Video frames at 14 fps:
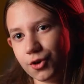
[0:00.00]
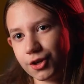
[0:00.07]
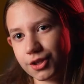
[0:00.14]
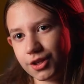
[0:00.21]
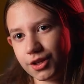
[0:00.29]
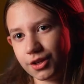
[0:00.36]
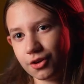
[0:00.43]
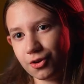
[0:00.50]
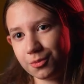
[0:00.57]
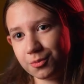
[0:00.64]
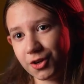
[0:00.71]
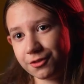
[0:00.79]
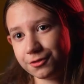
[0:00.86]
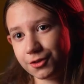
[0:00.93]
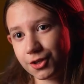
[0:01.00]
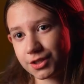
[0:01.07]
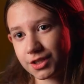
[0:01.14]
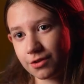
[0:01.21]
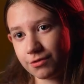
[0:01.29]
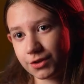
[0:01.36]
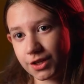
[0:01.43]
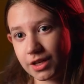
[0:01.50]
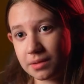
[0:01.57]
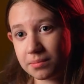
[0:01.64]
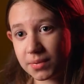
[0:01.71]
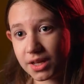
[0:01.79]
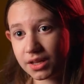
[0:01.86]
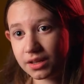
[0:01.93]
working on my first ever
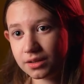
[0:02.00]
EP,